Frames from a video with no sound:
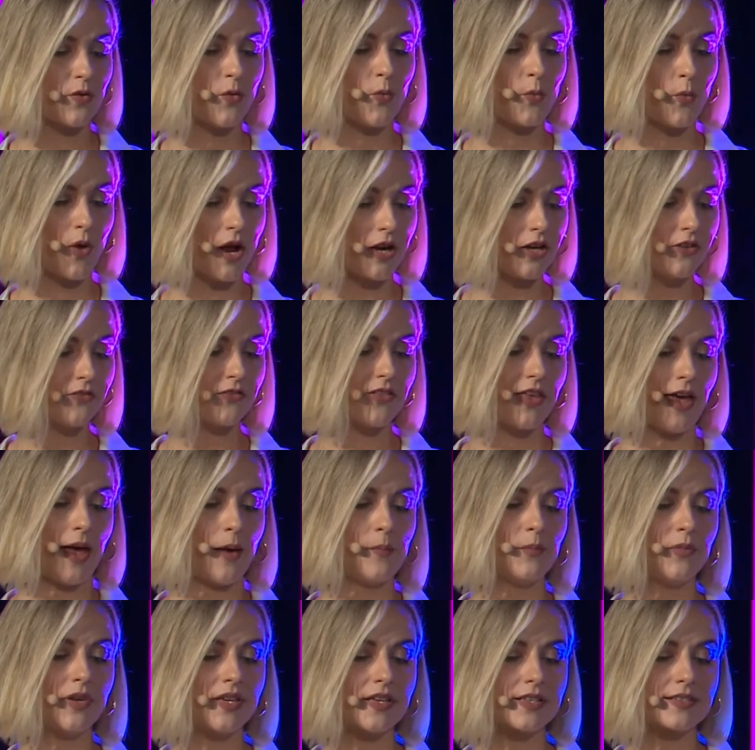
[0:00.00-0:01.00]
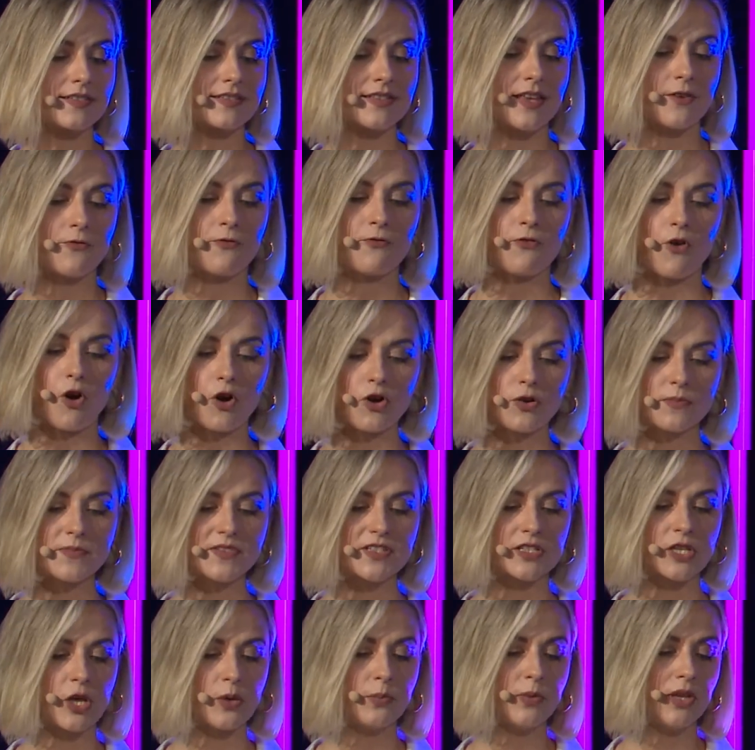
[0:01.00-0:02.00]
One of them is the Forum's
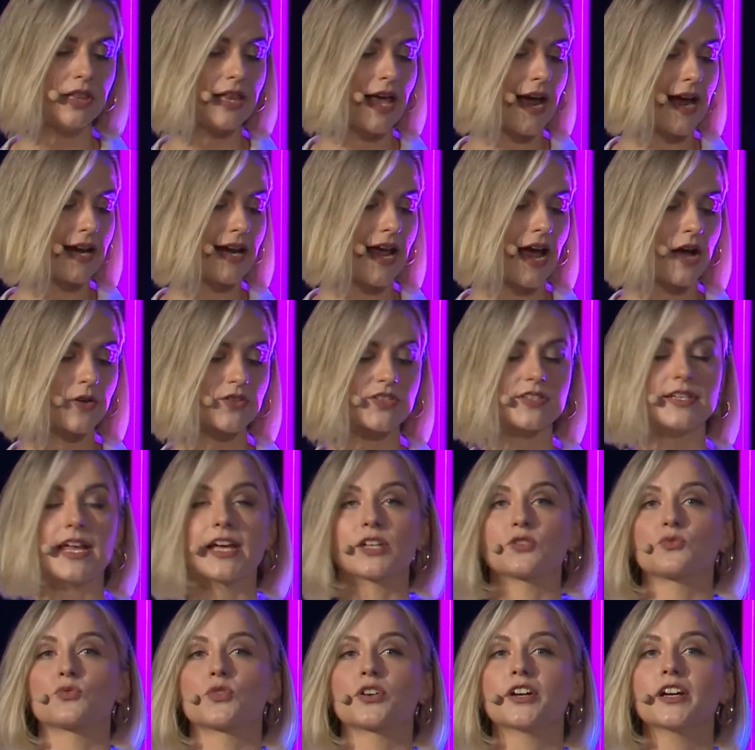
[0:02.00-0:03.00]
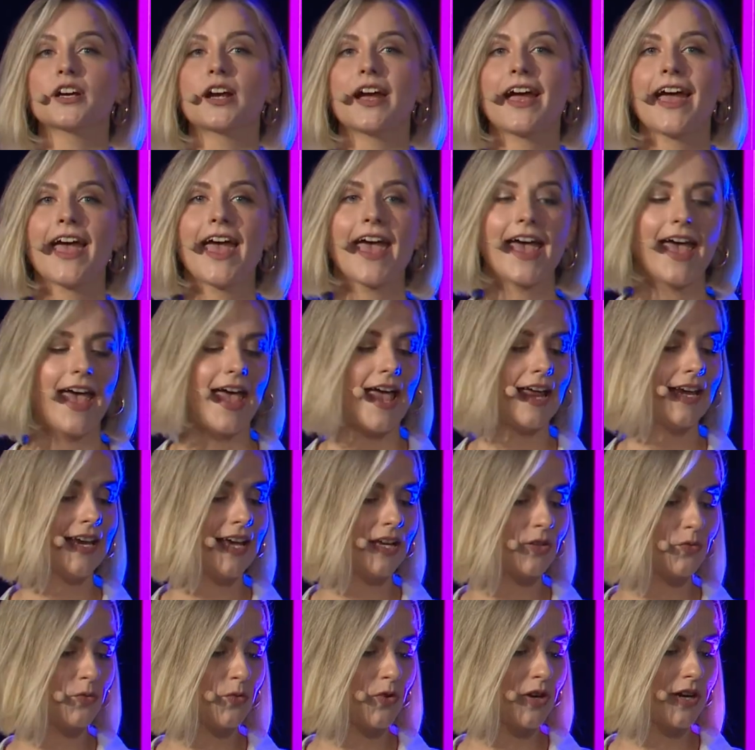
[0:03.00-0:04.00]
Global Lighthouse Network, a
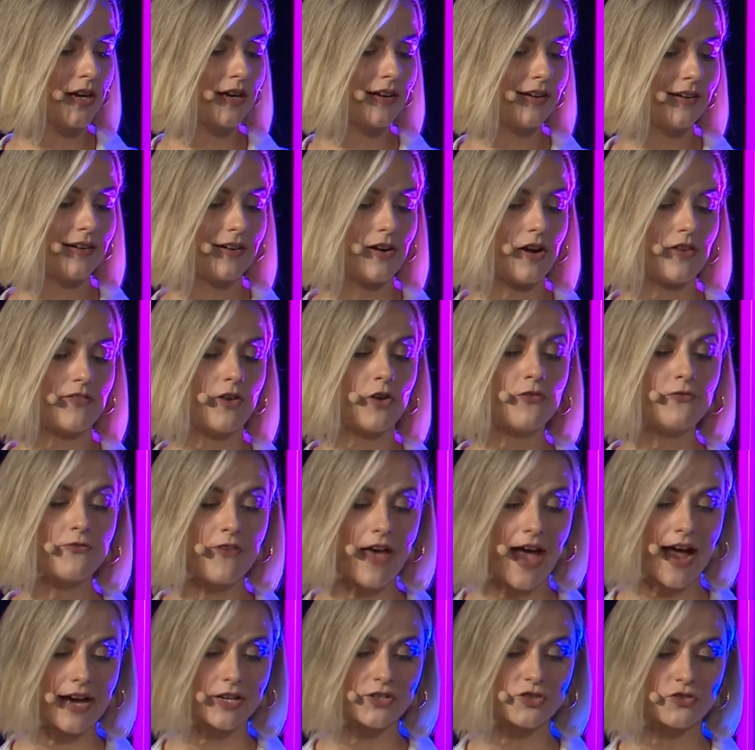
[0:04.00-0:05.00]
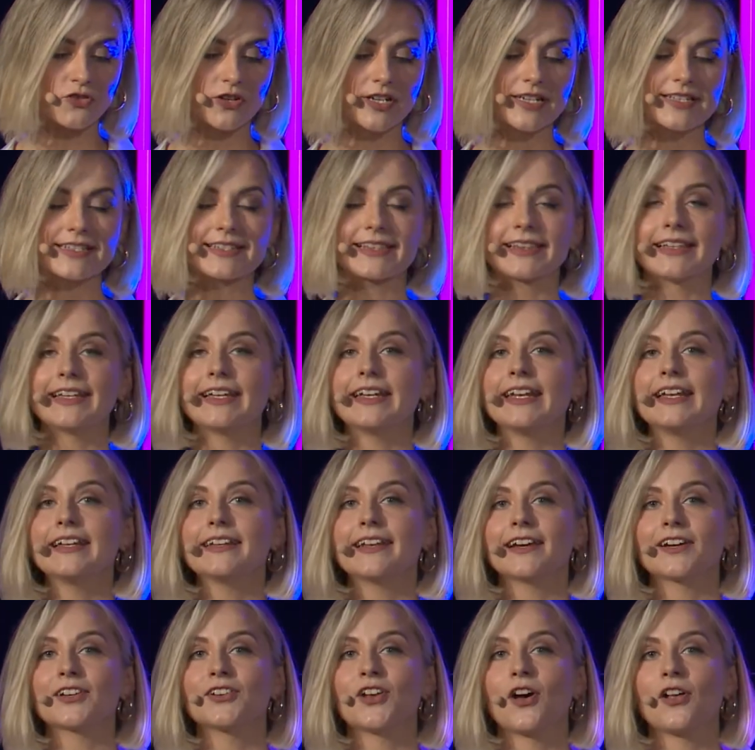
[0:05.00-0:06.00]
network of factories leading
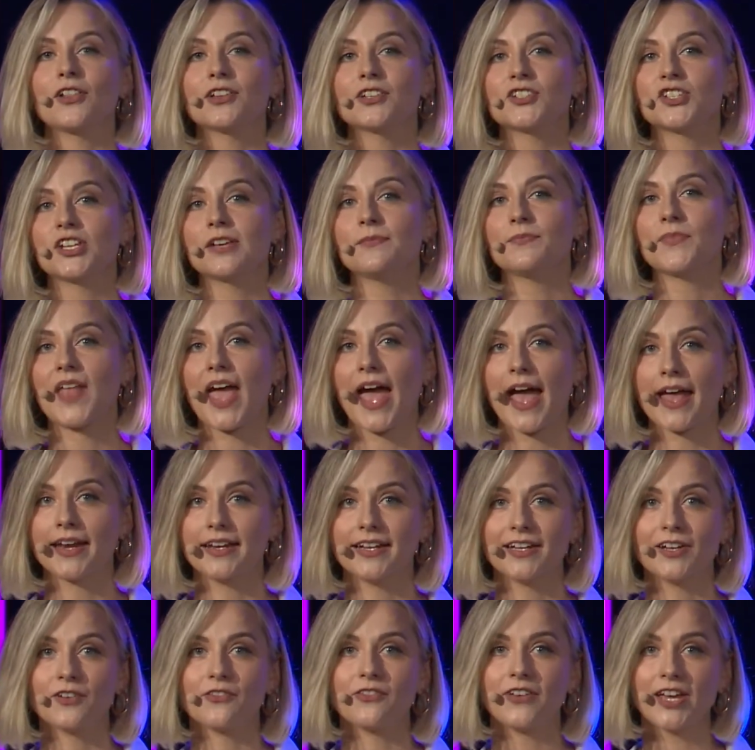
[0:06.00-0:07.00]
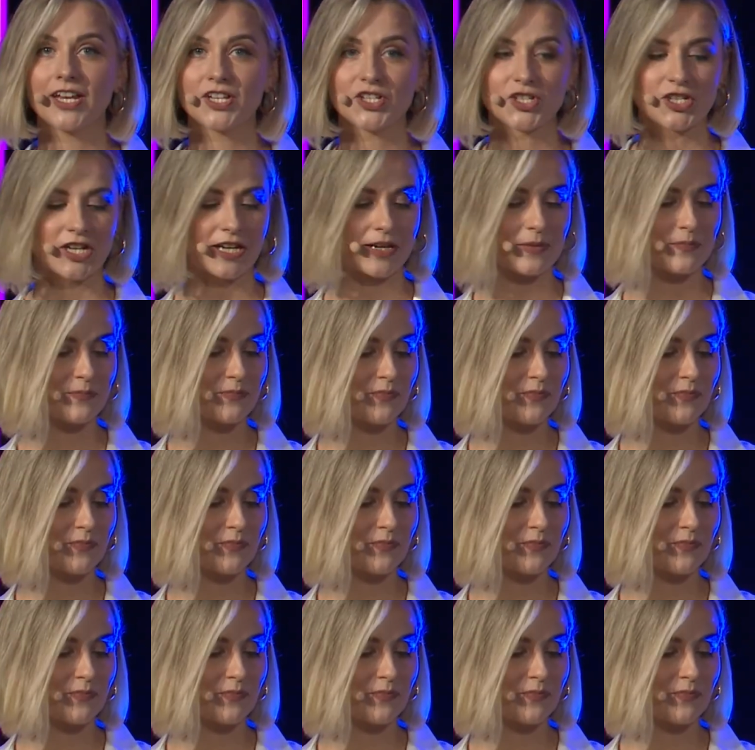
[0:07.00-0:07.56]
technology and innovation.